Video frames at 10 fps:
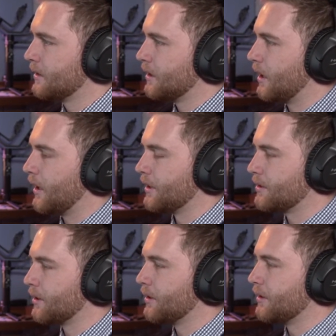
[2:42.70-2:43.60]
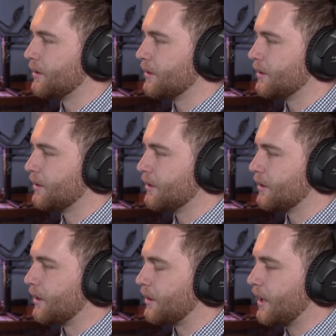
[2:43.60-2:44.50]
All right, so
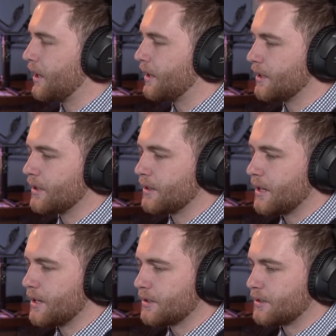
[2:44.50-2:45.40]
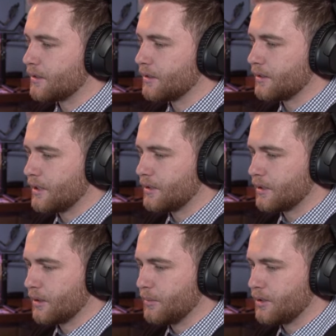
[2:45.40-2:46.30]
that's
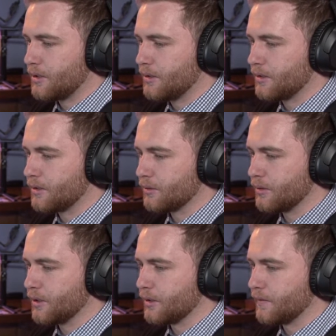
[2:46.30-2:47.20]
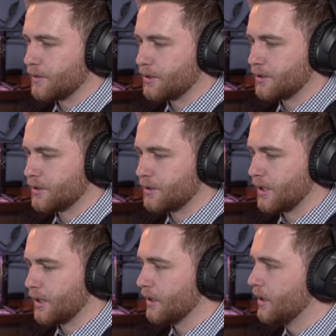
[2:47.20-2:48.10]
I'm gonna turn this audio off for just a
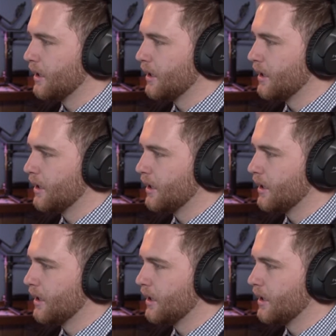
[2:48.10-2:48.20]
second.